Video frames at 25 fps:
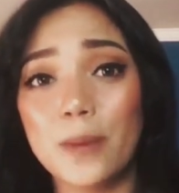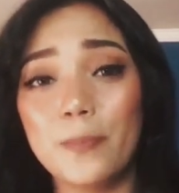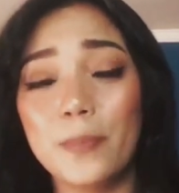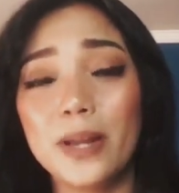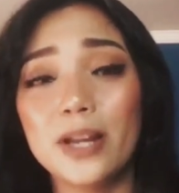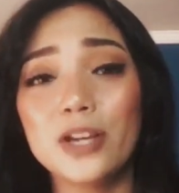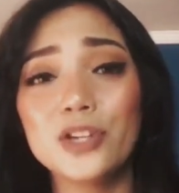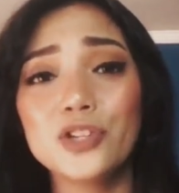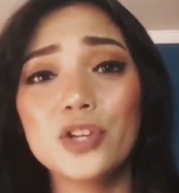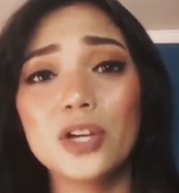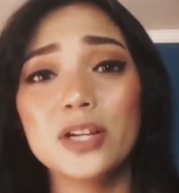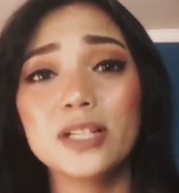
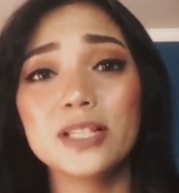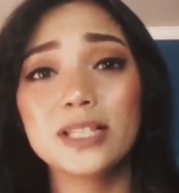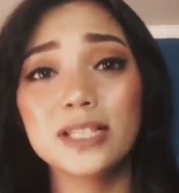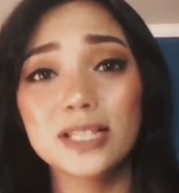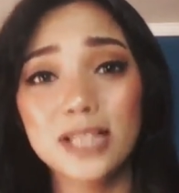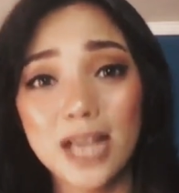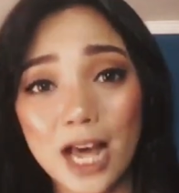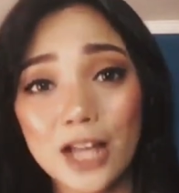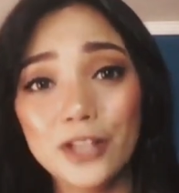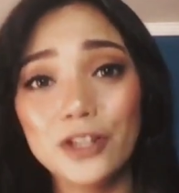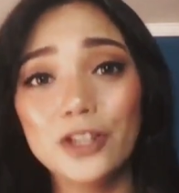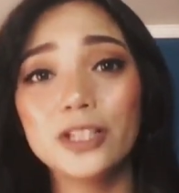Para siyang
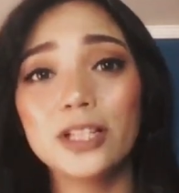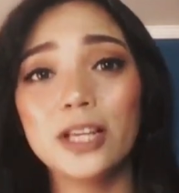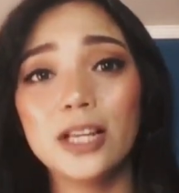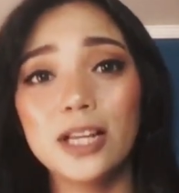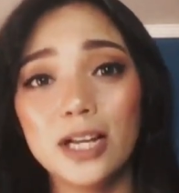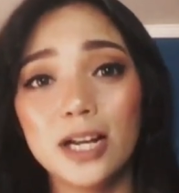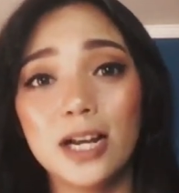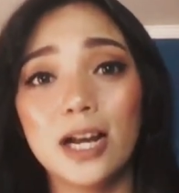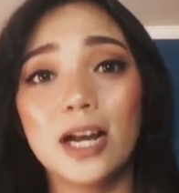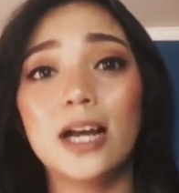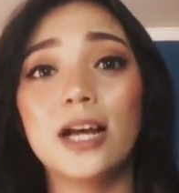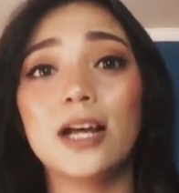scanner
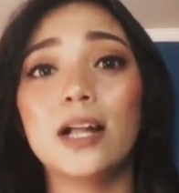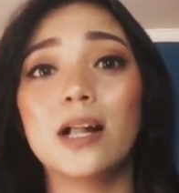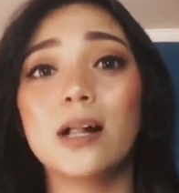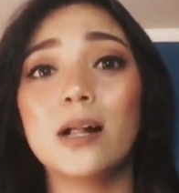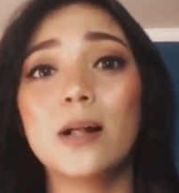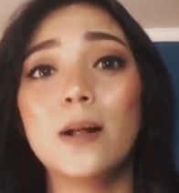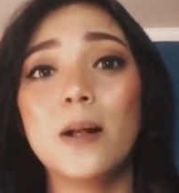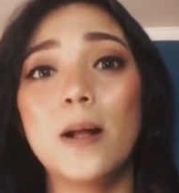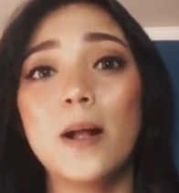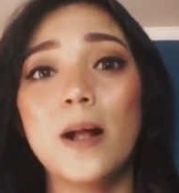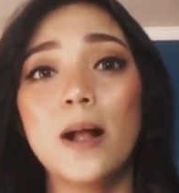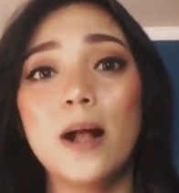talaga
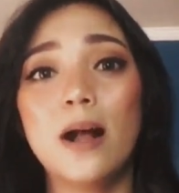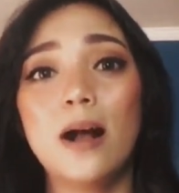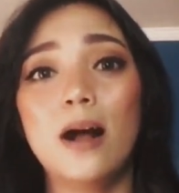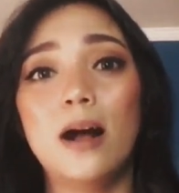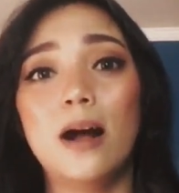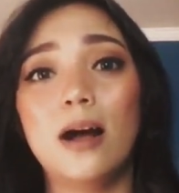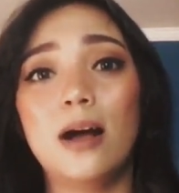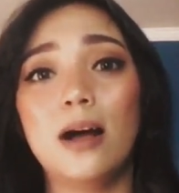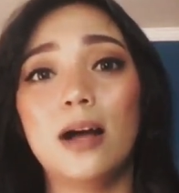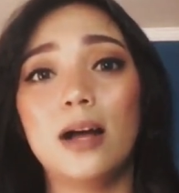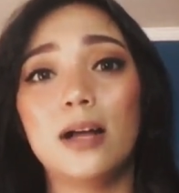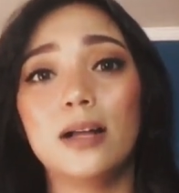
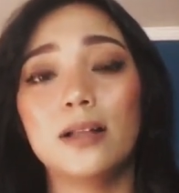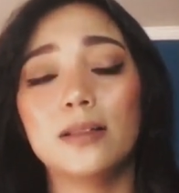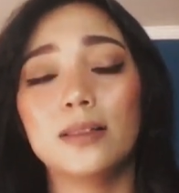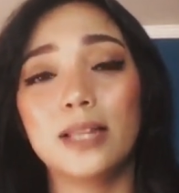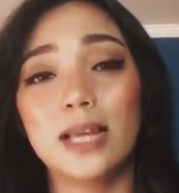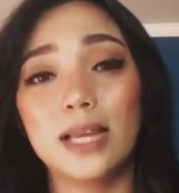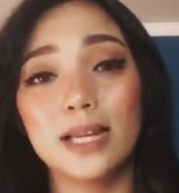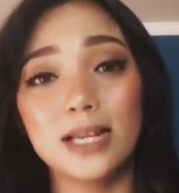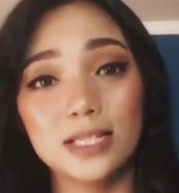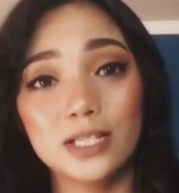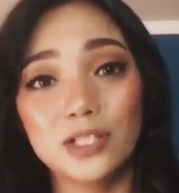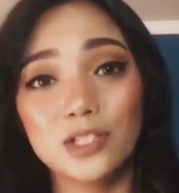
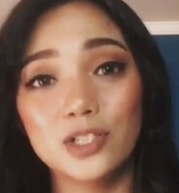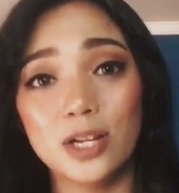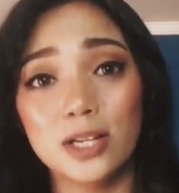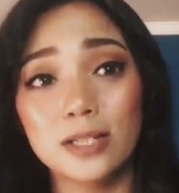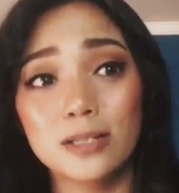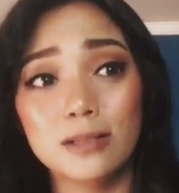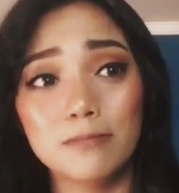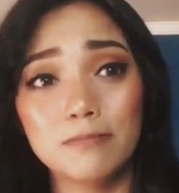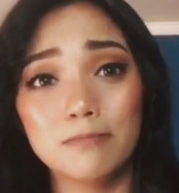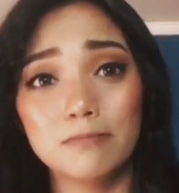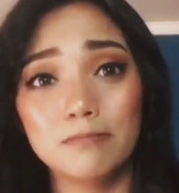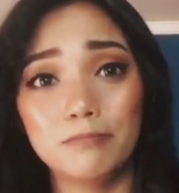that is
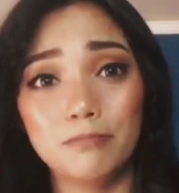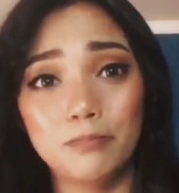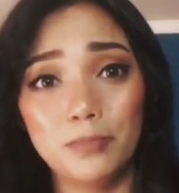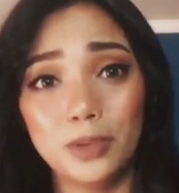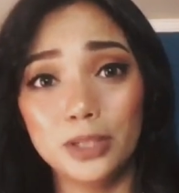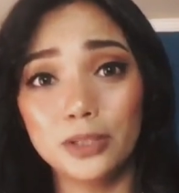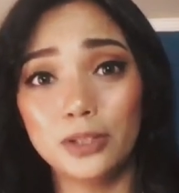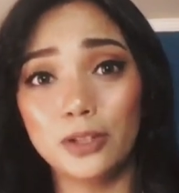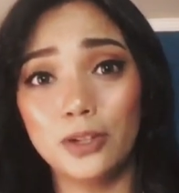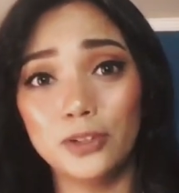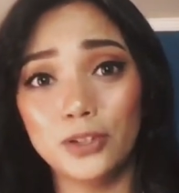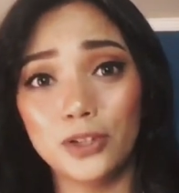just
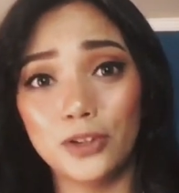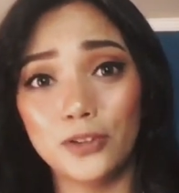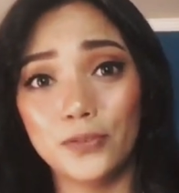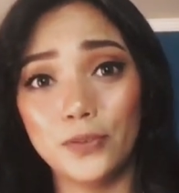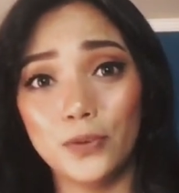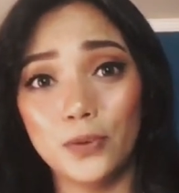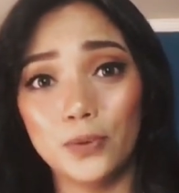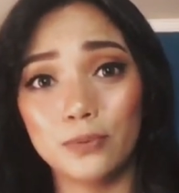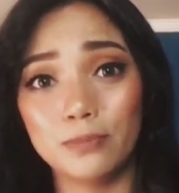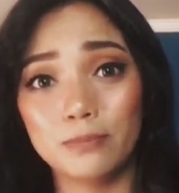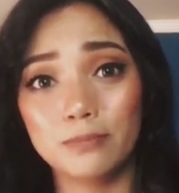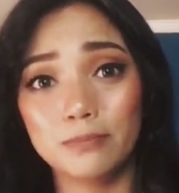built on your
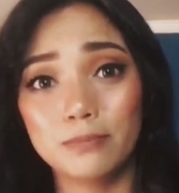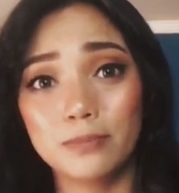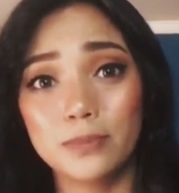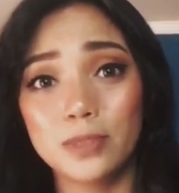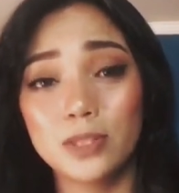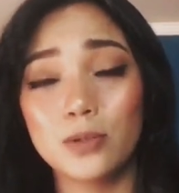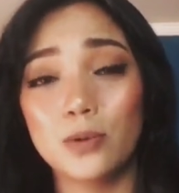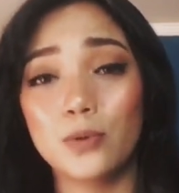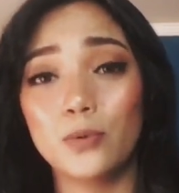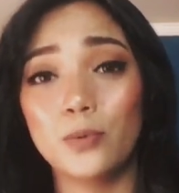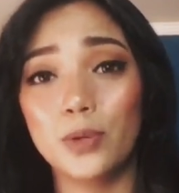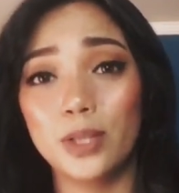phone.
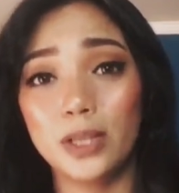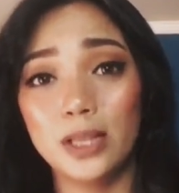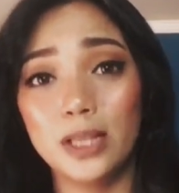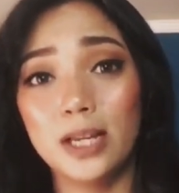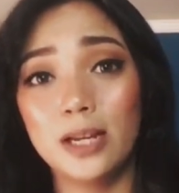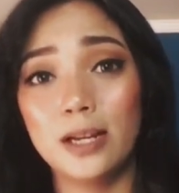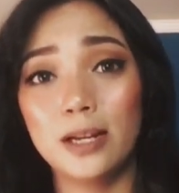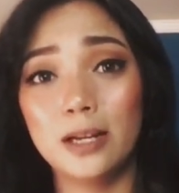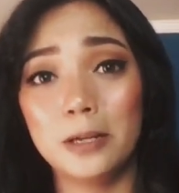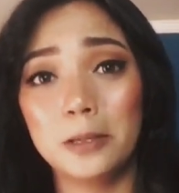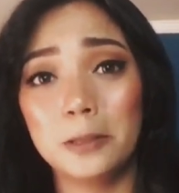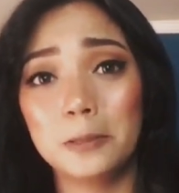So, with
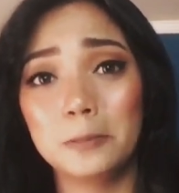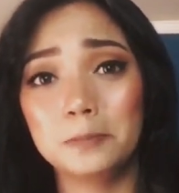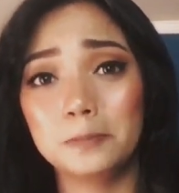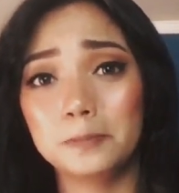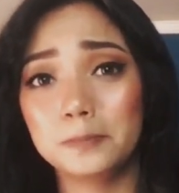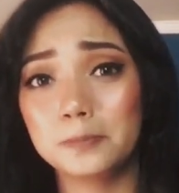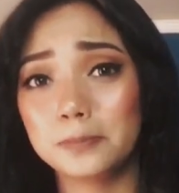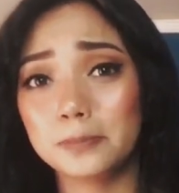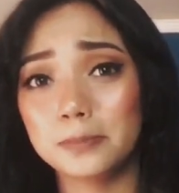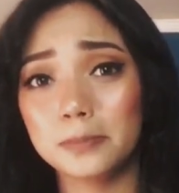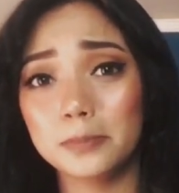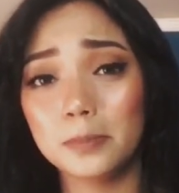the
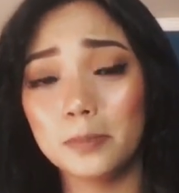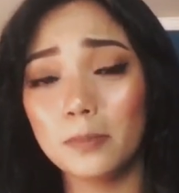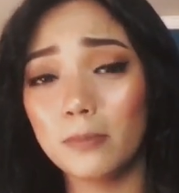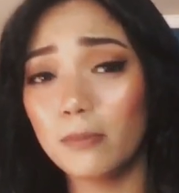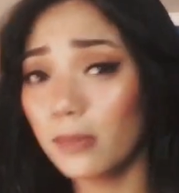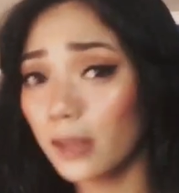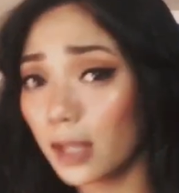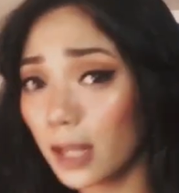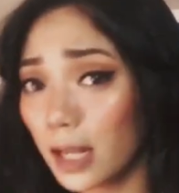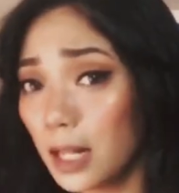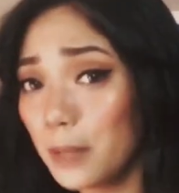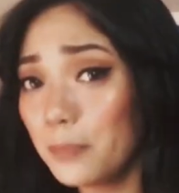
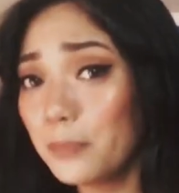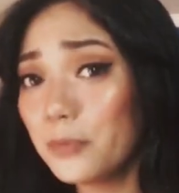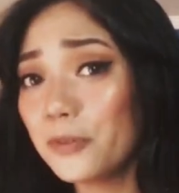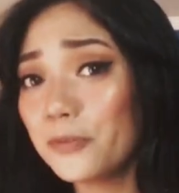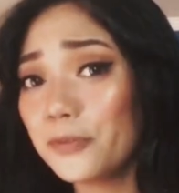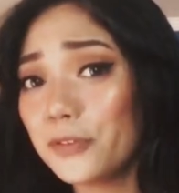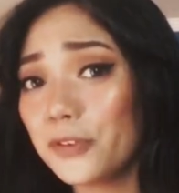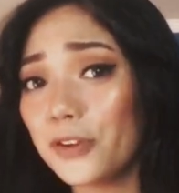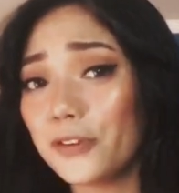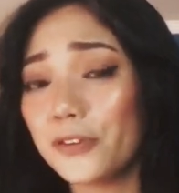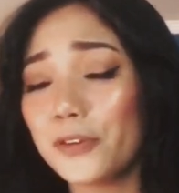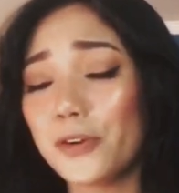help
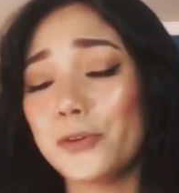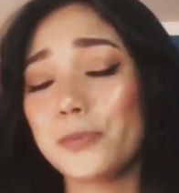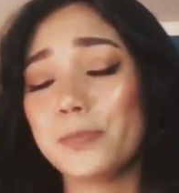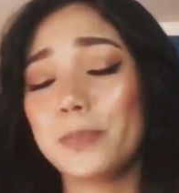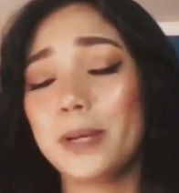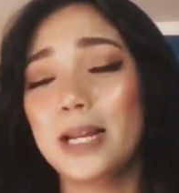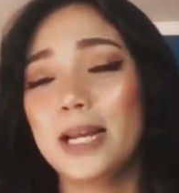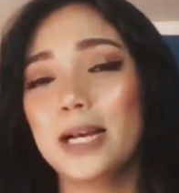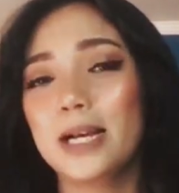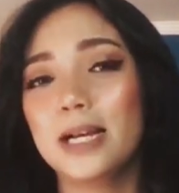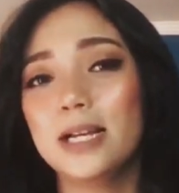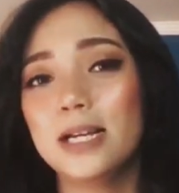of your phone
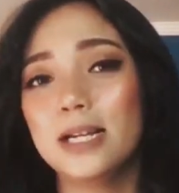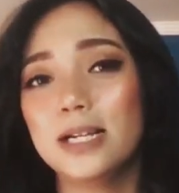pala.